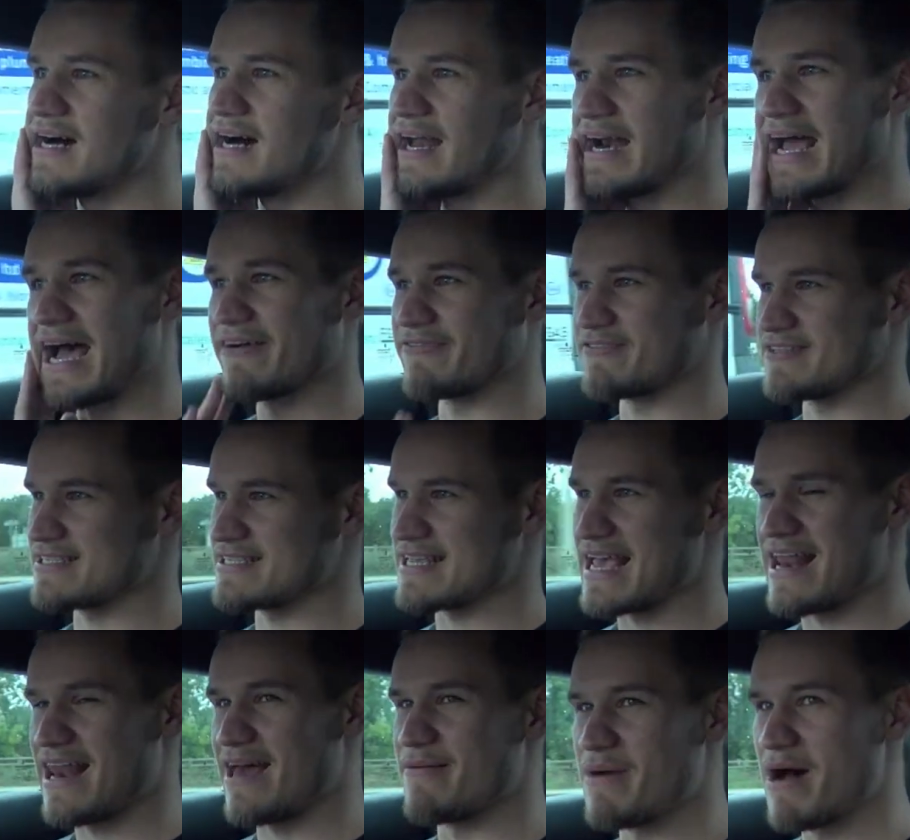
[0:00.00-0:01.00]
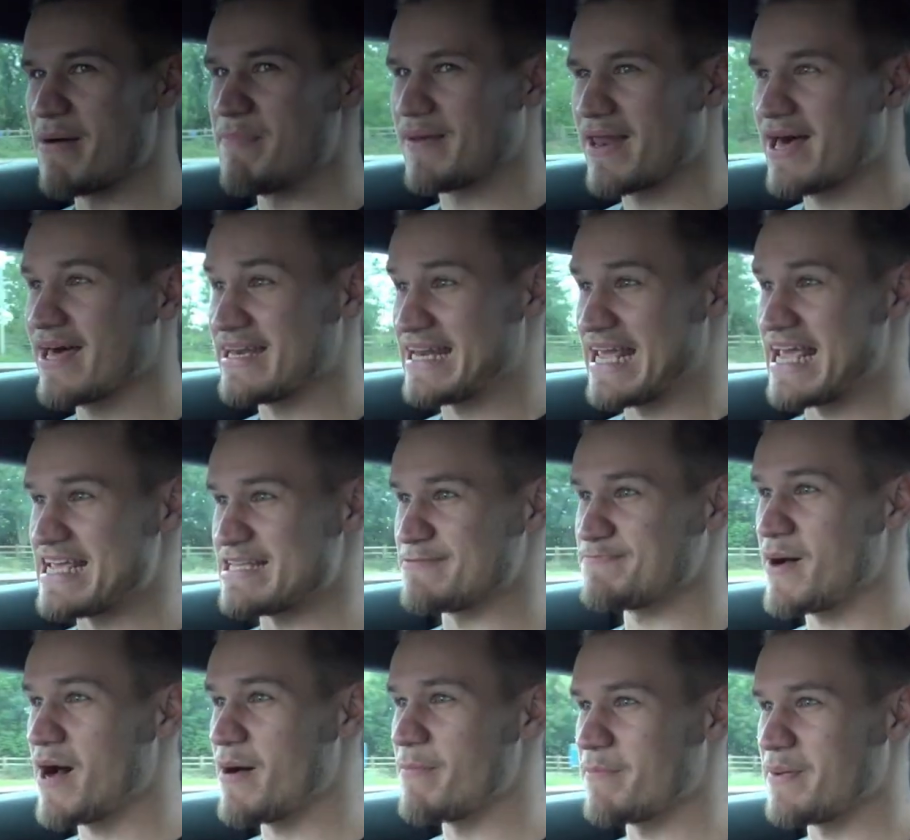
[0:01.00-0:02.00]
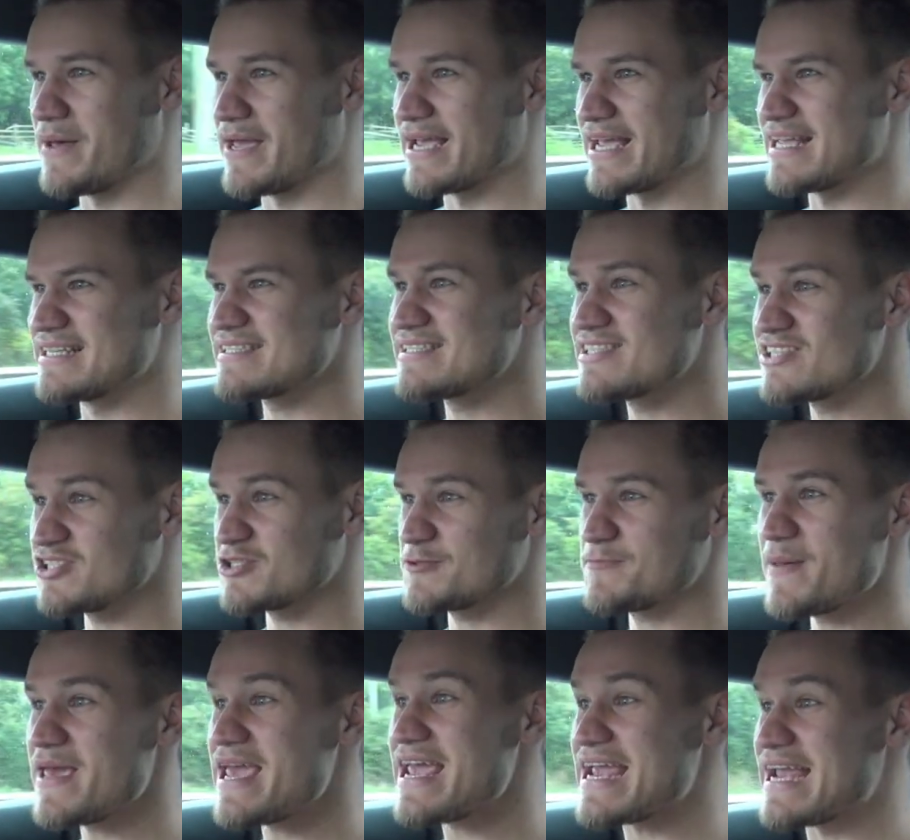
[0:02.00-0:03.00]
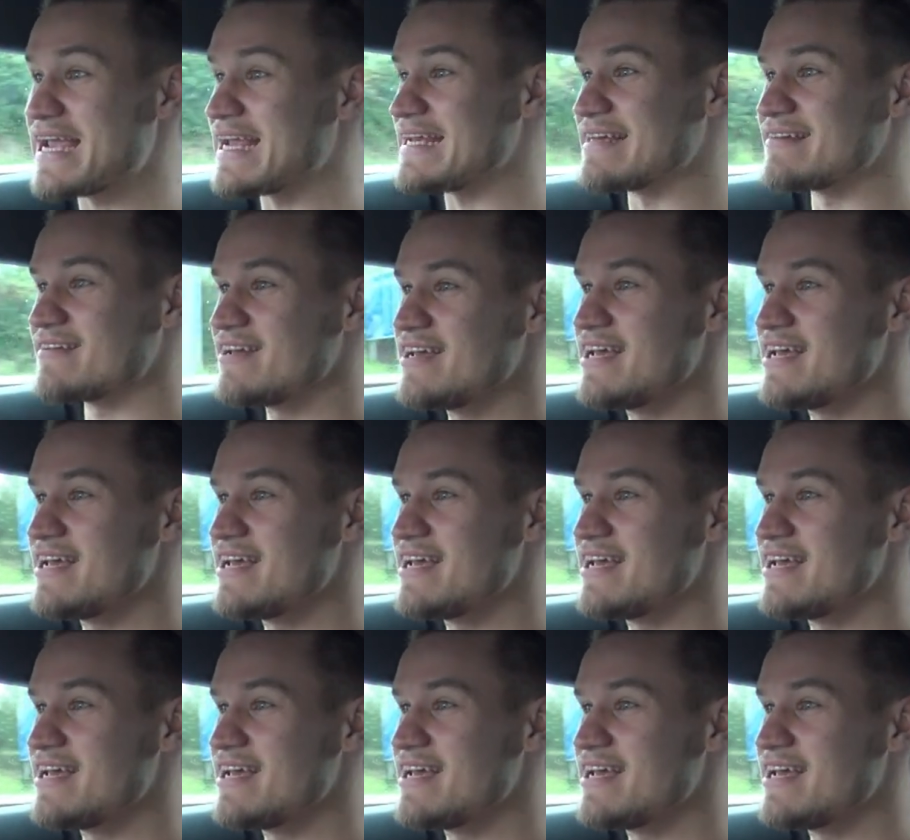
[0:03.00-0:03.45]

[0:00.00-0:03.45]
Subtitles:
And I have to say that my blood is pumping. It's the speed.